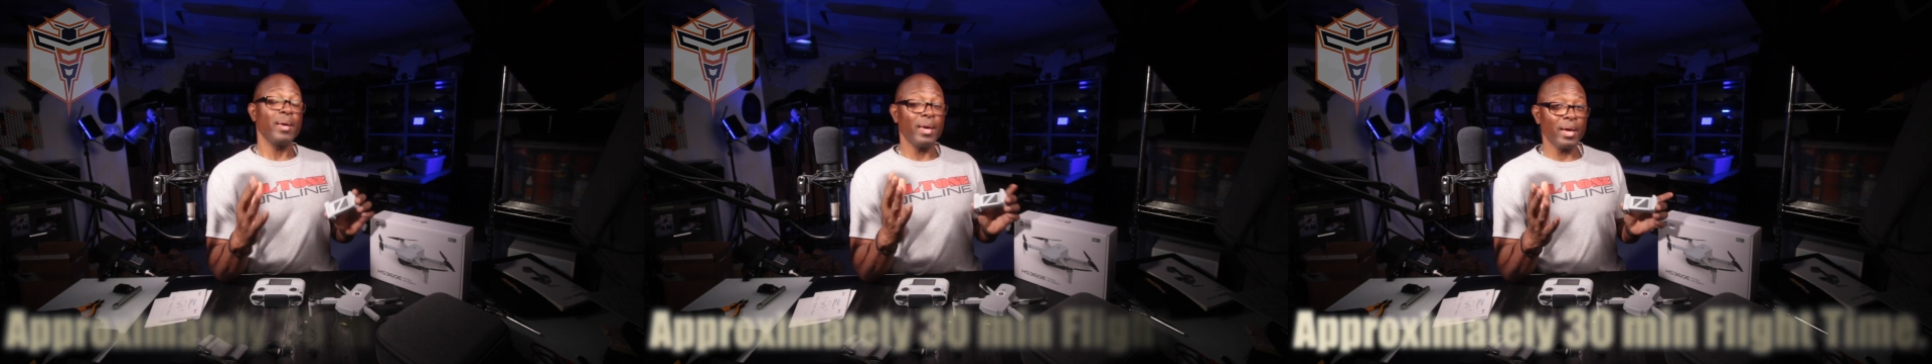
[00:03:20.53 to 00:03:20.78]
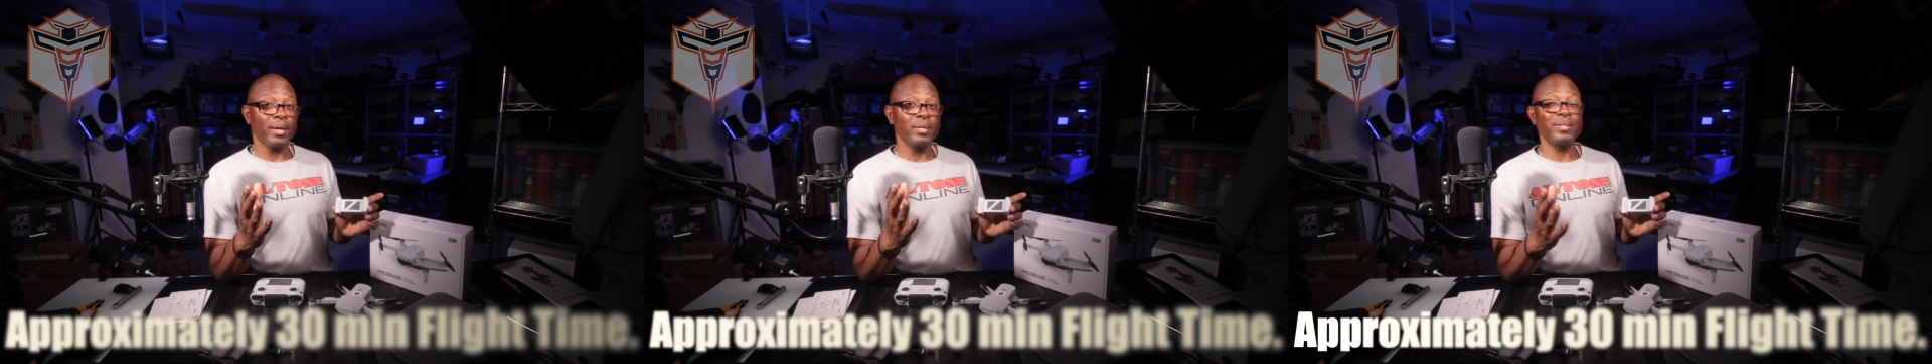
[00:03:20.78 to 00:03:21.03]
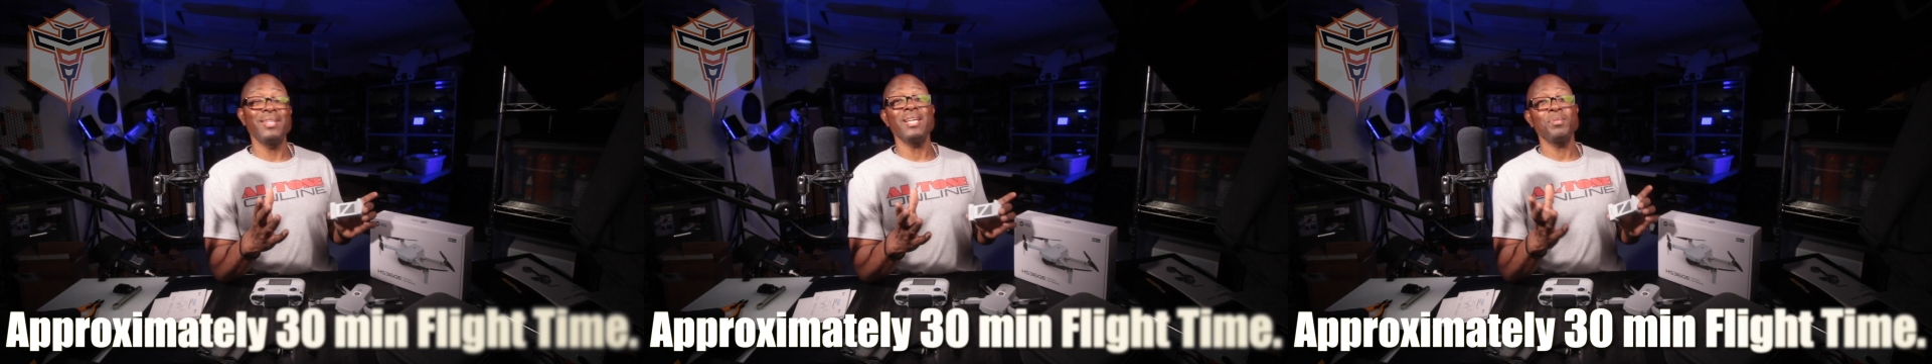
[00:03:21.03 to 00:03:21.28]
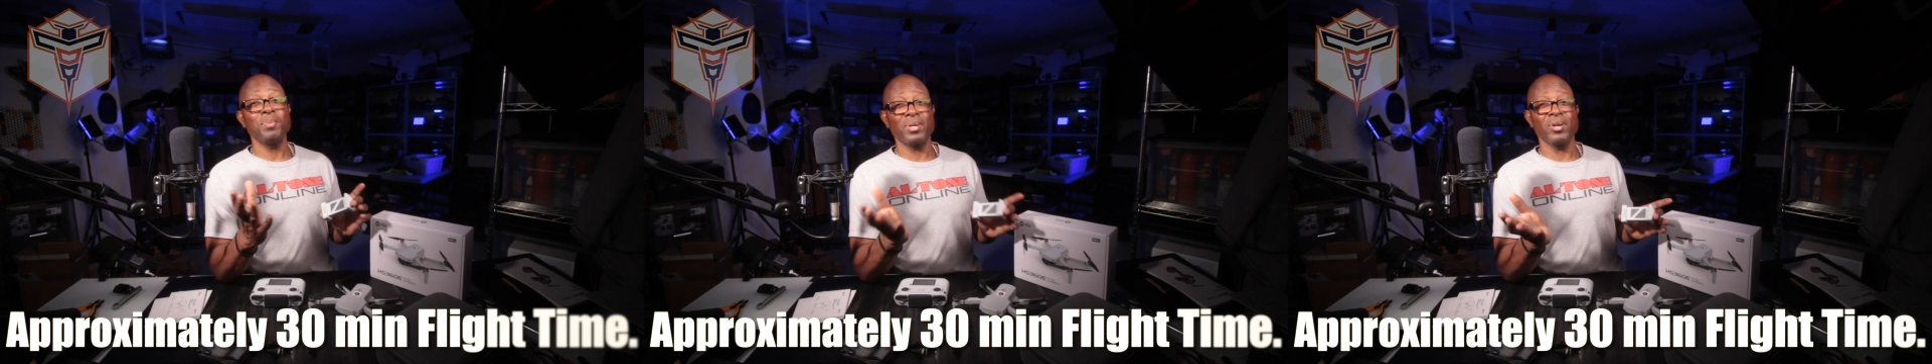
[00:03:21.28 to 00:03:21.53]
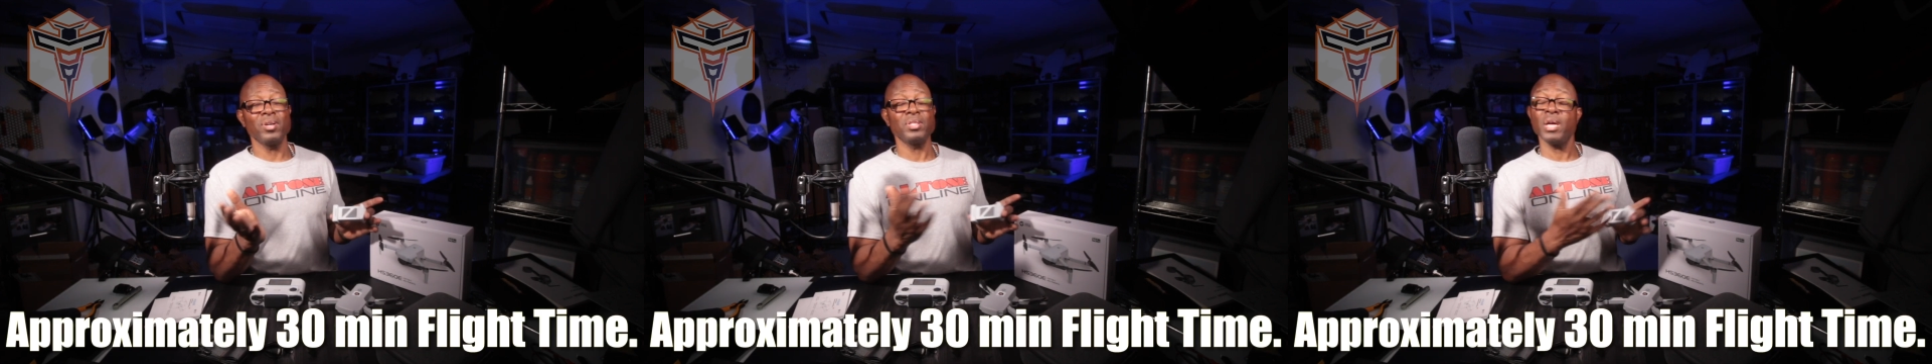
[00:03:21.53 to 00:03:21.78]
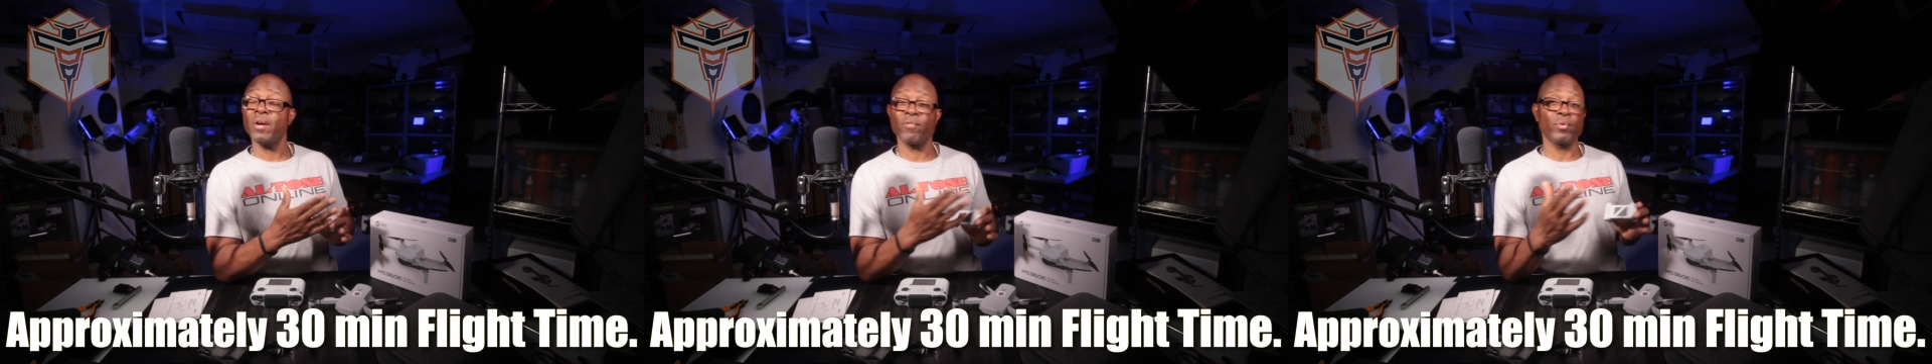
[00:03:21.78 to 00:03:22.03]
And that's
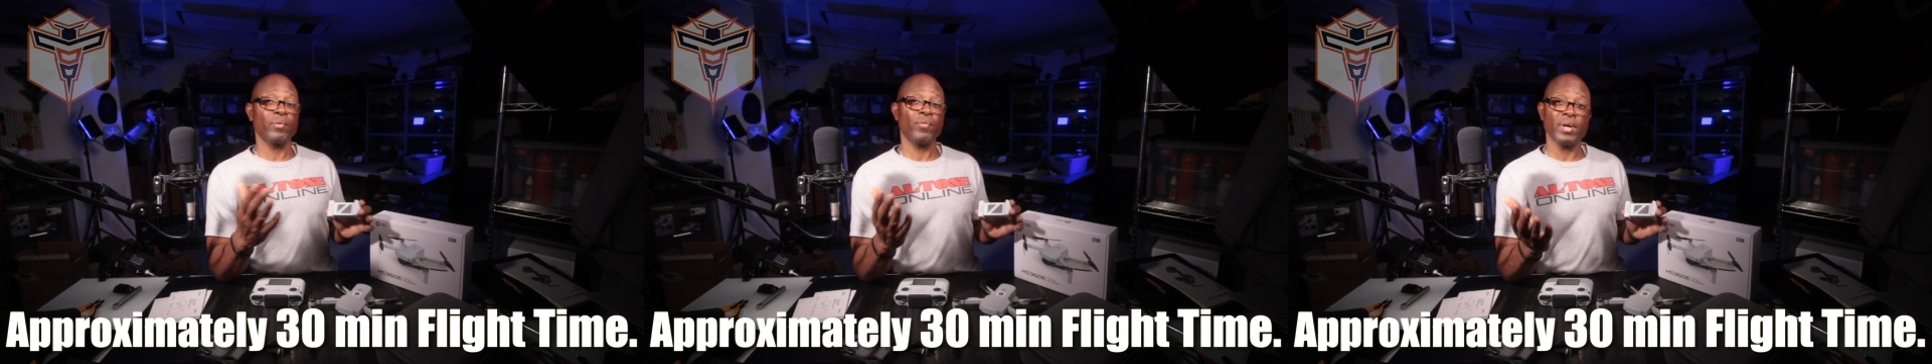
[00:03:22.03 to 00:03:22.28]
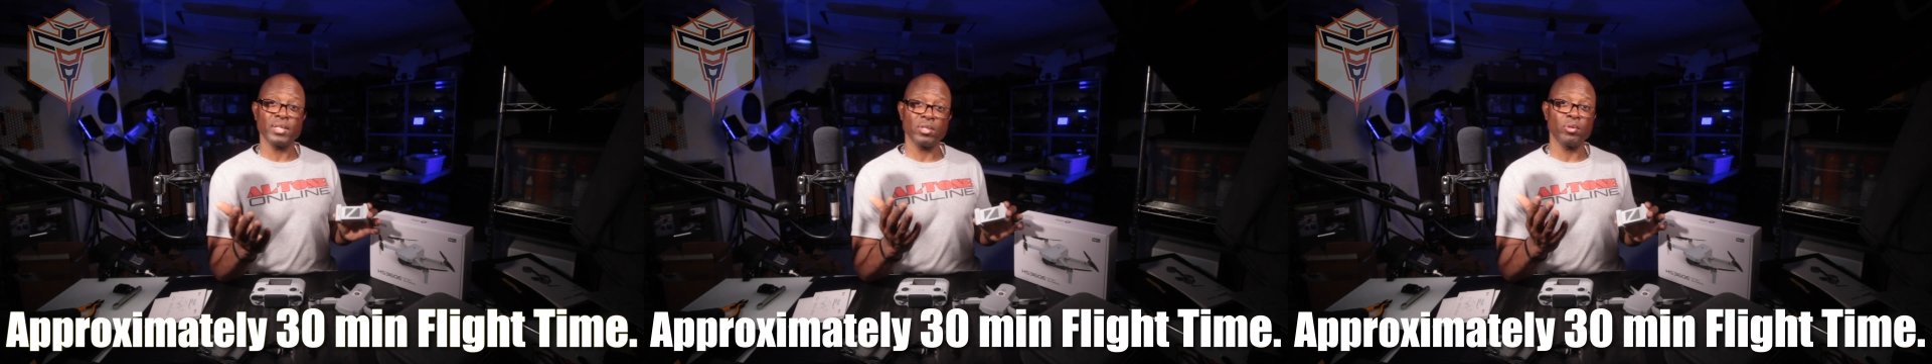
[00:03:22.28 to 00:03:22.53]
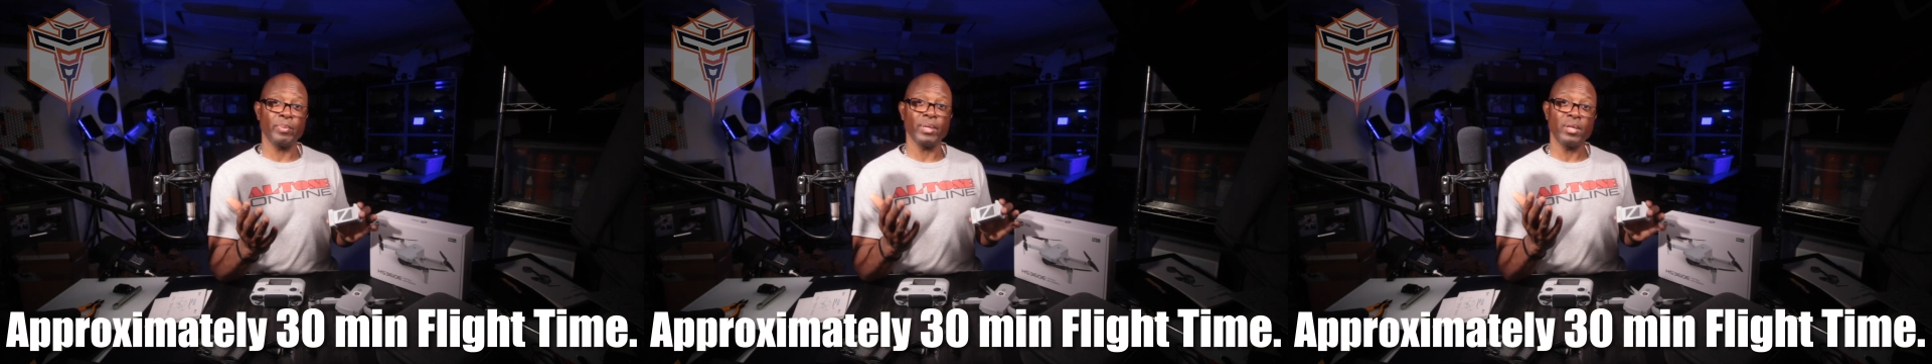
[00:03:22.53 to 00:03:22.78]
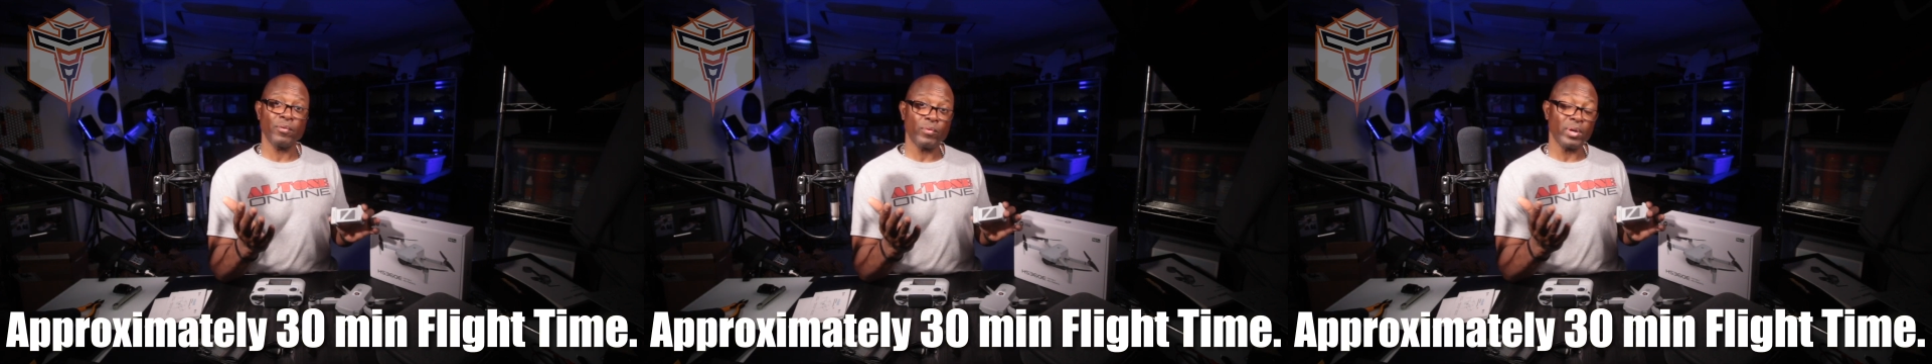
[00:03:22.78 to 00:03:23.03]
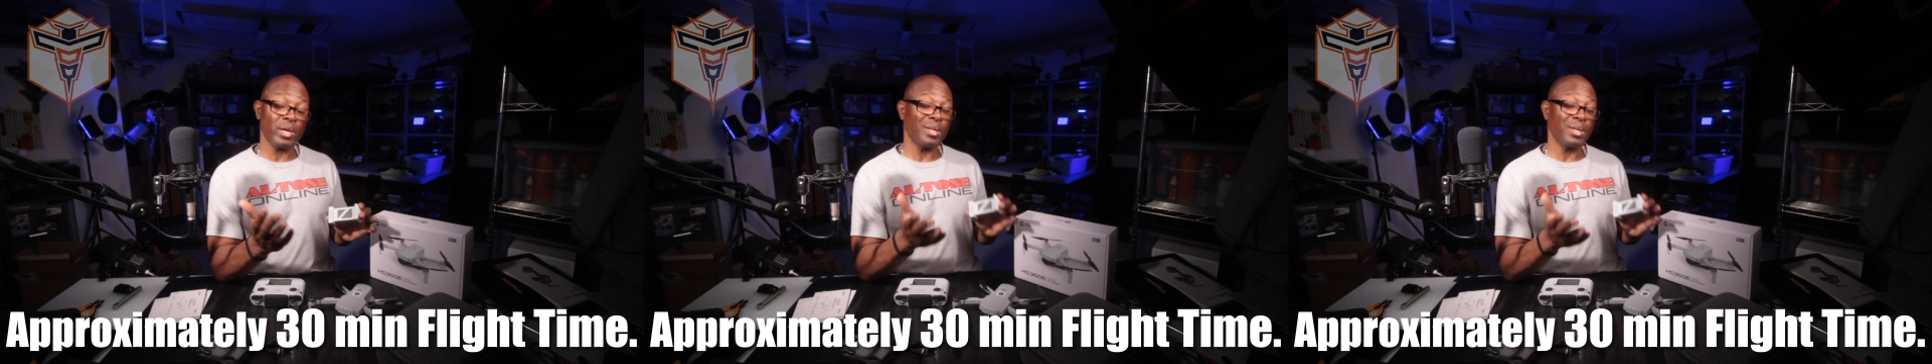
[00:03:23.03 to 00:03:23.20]
because everyone flies a little bit different,